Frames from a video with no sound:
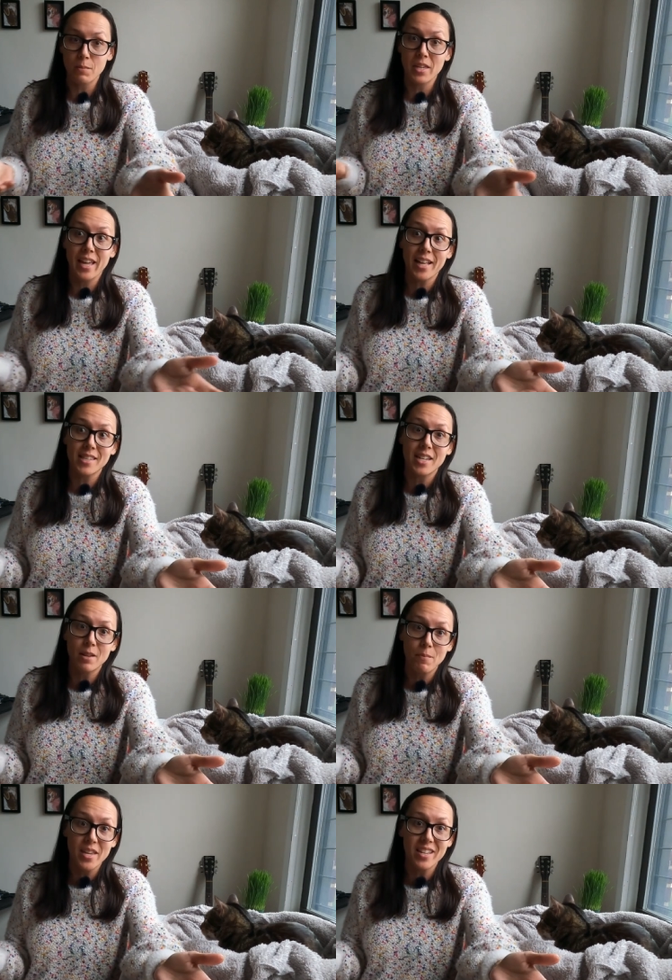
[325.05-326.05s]
I mean, cats
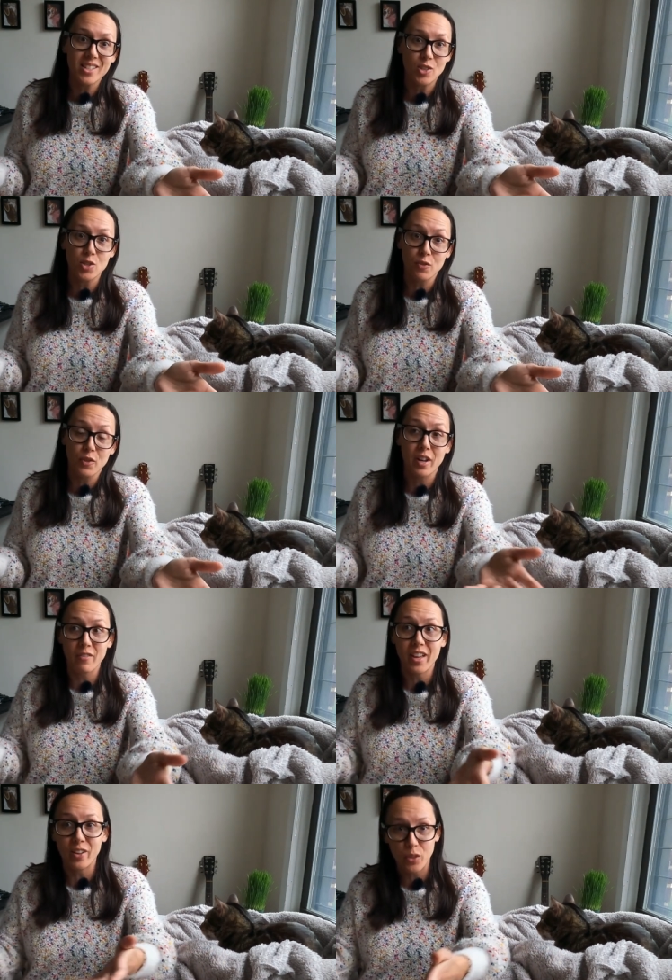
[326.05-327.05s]
need meat to
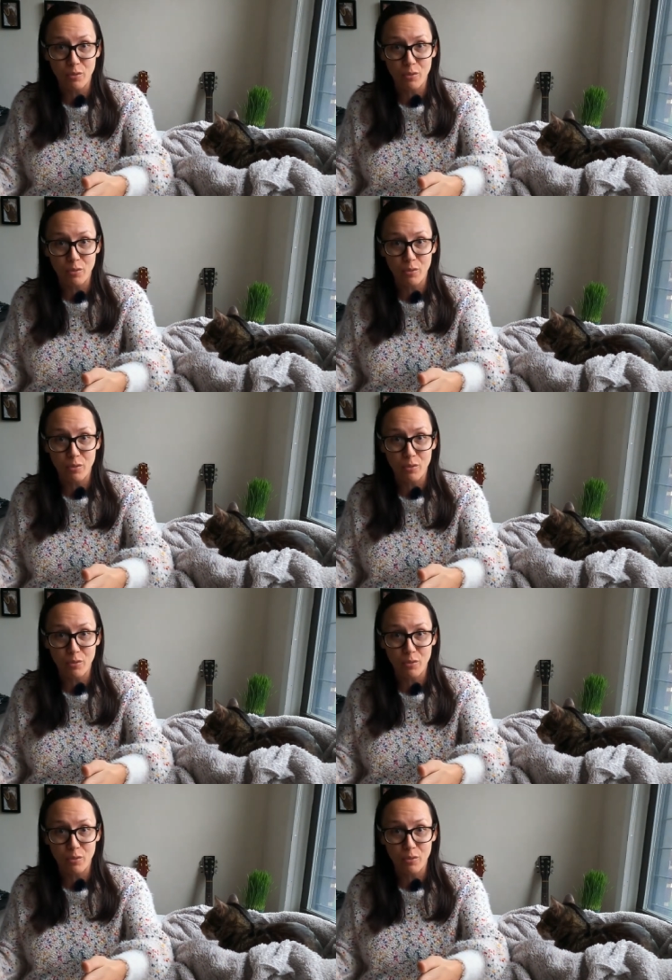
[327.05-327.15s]
survive and